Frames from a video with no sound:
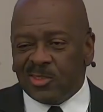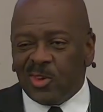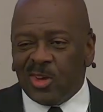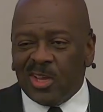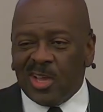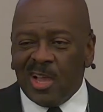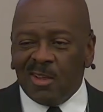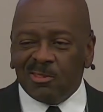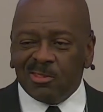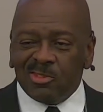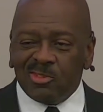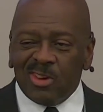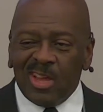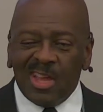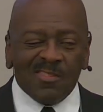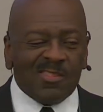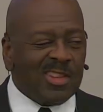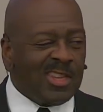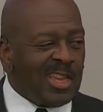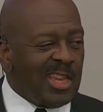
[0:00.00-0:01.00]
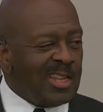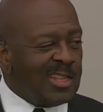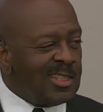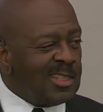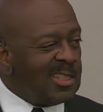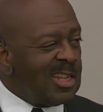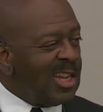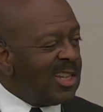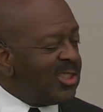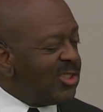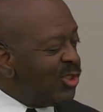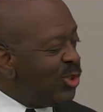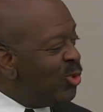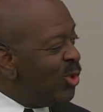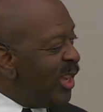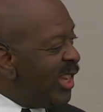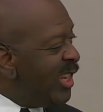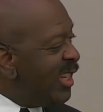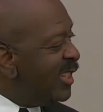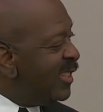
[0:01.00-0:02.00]
I was driving a, a two
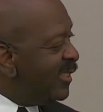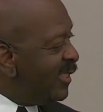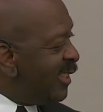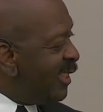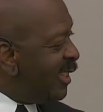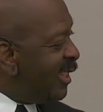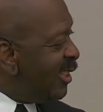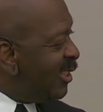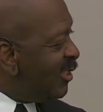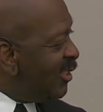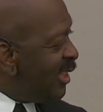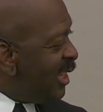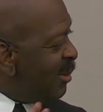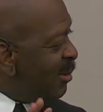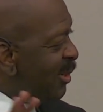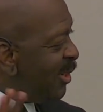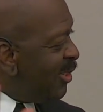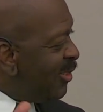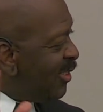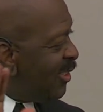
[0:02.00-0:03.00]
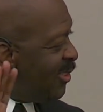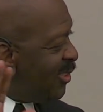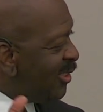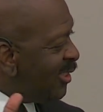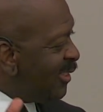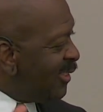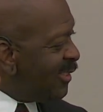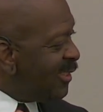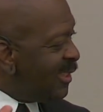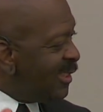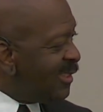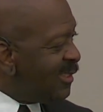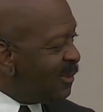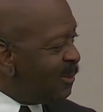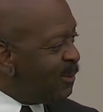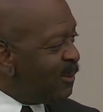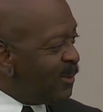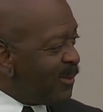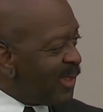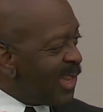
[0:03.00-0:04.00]
eighty Z. You know, anybody know what a two eighty Z
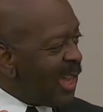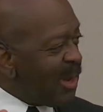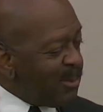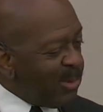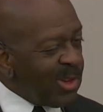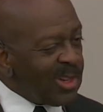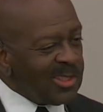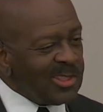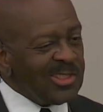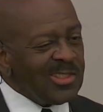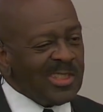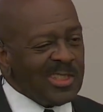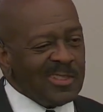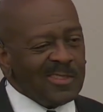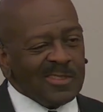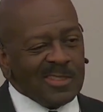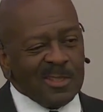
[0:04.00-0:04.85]
is? I bought a two eighty Z.